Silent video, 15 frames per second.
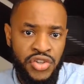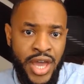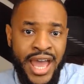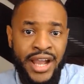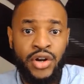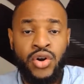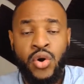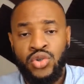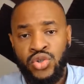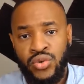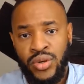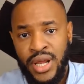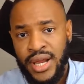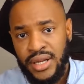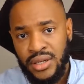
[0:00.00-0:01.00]

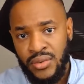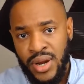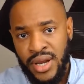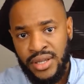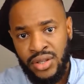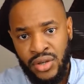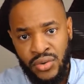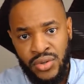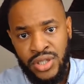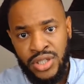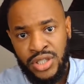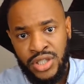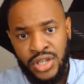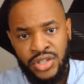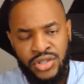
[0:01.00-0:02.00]
agriculture in Haiti, right?
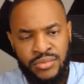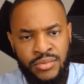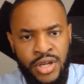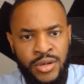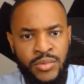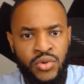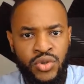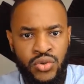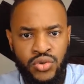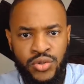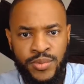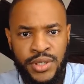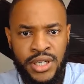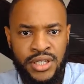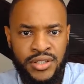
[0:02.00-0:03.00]
There's minimal use
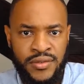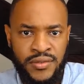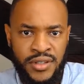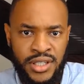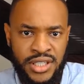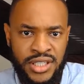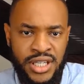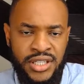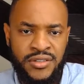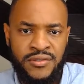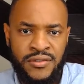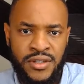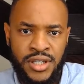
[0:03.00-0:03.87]
because of the extensive